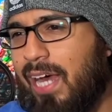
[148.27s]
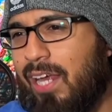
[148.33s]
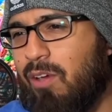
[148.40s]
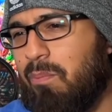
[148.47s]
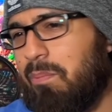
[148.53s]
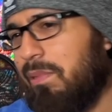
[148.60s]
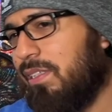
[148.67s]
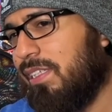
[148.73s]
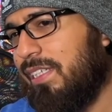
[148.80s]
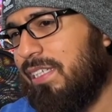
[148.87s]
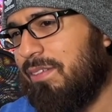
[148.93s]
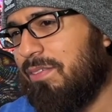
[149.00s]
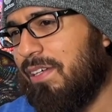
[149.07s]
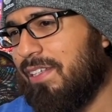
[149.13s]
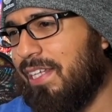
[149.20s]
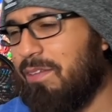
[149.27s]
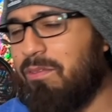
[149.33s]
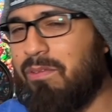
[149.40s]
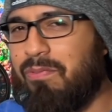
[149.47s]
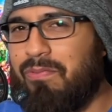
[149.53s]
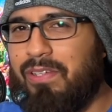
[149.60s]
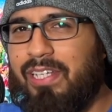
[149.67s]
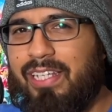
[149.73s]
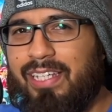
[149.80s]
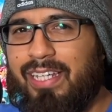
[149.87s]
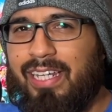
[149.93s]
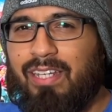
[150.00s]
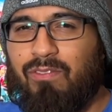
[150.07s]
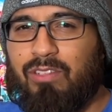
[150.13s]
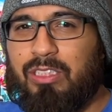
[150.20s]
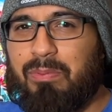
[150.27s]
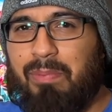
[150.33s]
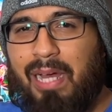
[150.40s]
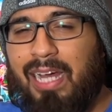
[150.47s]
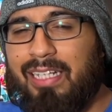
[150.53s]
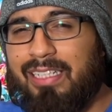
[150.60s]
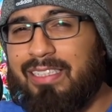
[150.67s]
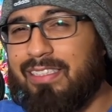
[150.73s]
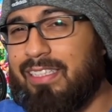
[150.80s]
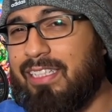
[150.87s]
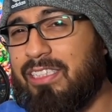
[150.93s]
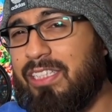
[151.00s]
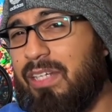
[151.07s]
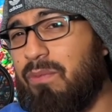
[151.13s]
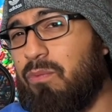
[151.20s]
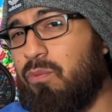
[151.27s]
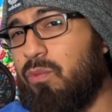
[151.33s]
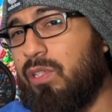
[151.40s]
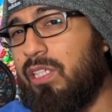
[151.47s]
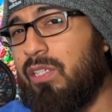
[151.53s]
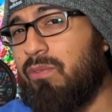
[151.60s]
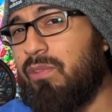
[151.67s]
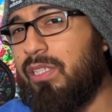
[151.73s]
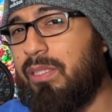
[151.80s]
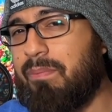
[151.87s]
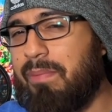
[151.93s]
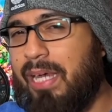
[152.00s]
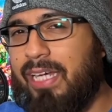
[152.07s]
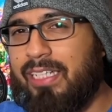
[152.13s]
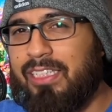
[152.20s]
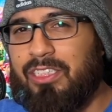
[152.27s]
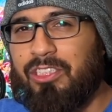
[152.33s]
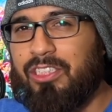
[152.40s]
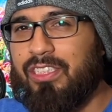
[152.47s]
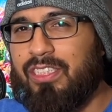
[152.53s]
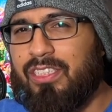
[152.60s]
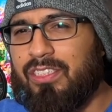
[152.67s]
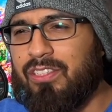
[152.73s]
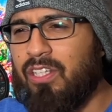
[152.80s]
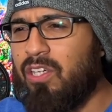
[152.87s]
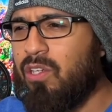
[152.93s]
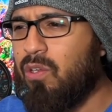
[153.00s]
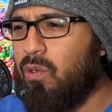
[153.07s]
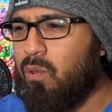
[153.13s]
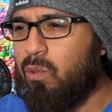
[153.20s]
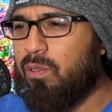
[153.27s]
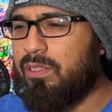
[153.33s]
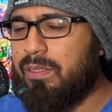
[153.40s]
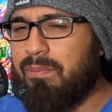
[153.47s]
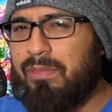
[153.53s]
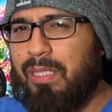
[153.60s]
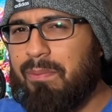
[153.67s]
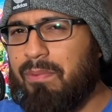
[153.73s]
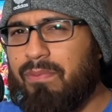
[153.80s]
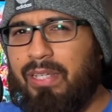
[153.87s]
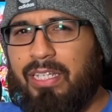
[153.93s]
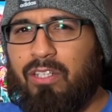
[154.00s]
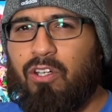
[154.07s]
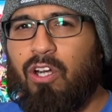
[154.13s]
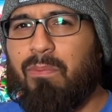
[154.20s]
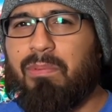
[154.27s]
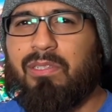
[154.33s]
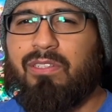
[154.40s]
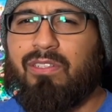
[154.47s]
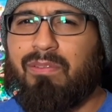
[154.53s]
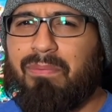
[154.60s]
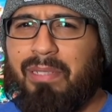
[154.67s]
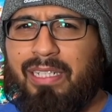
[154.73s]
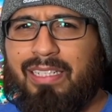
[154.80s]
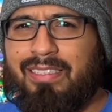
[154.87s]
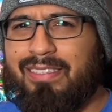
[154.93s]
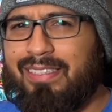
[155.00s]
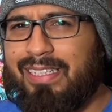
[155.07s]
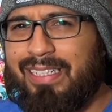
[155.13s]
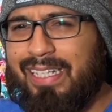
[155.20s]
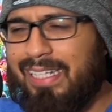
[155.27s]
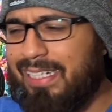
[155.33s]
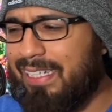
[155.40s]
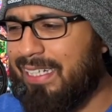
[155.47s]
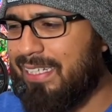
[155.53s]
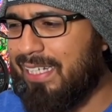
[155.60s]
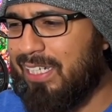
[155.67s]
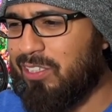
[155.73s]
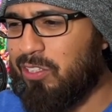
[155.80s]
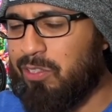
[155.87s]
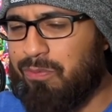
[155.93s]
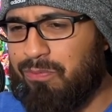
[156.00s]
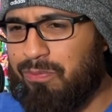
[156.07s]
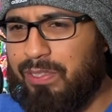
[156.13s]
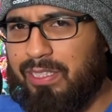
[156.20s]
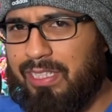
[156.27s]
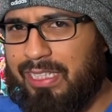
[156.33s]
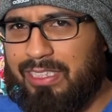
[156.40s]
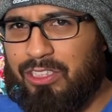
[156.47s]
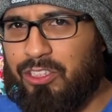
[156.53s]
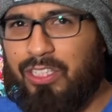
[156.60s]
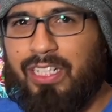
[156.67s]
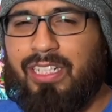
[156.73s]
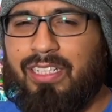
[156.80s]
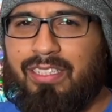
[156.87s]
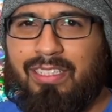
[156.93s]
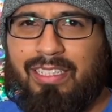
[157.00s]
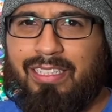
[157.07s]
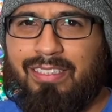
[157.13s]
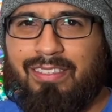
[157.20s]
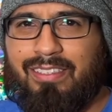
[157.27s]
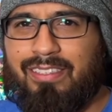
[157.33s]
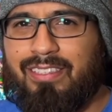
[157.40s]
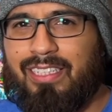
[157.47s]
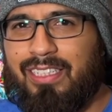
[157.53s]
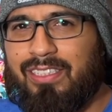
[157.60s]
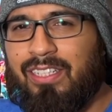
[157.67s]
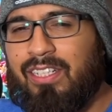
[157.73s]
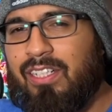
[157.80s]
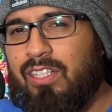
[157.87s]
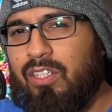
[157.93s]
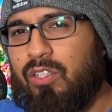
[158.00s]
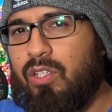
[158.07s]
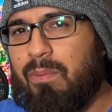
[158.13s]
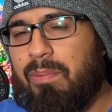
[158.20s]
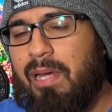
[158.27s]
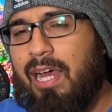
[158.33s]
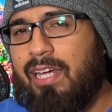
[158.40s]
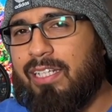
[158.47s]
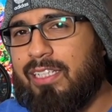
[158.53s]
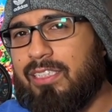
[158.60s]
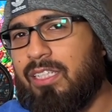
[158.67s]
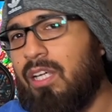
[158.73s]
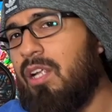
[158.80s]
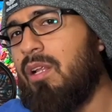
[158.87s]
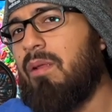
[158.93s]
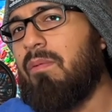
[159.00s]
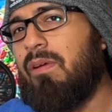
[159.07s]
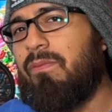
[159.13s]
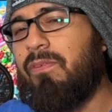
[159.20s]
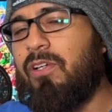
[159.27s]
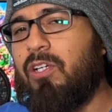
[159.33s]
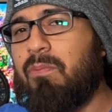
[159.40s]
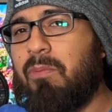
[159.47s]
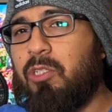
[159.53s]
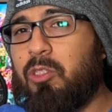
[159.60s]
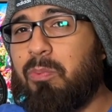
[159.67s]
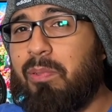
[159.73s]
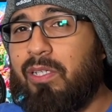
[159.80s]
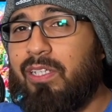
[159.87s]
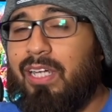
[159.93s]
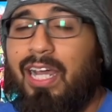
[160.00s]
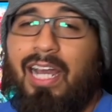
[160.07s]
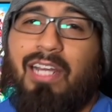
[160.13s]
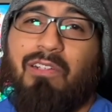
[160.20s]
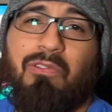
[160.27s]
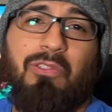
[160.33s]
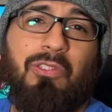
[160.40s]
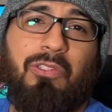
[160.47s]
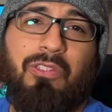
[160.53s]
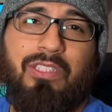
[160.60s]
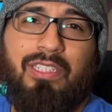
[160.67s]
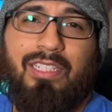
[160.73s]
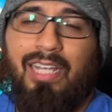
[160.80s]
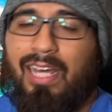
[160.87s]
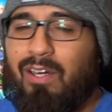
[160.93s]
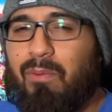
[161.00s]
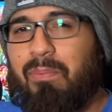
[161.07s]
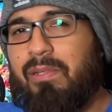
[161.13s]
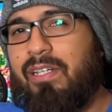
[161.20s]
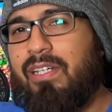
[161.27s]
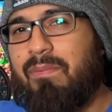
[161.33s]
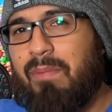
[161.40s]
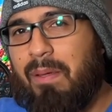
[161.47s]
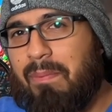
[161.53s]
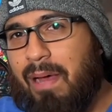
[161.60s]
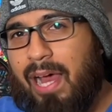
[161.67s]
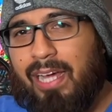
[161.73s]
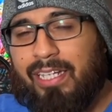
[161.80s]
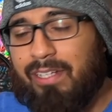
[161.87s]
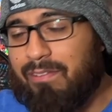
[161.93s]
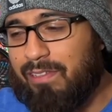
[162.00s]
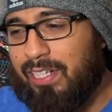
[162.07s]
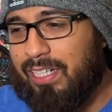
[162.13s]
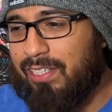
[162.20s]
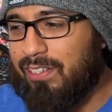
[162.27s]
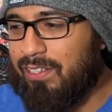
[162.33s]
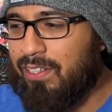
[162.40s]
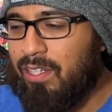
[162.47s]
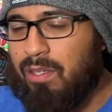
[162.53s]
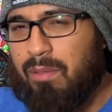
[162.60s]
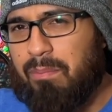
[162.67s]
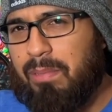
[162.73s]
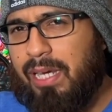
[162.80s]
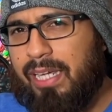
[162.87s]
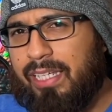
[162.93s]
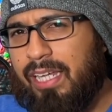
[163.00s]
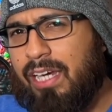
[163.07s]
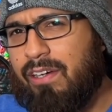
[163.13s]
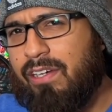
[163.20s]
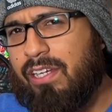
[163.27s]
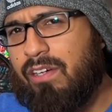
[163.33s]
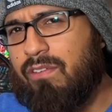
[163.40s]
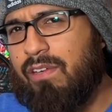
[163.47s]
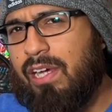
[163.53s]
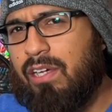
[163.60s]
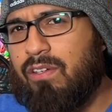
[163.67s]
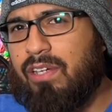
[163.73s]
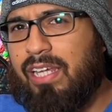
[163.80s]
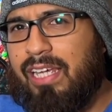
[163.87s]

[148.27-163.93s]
don't believe they would fit in anyone's pockets unless you have really baggy jeans or some type of like carpenter pants that kind of allow you to fit like giant things inside your pockets. But for the most part, I don't use it. I don't put it in my pocket rather, but I carry it around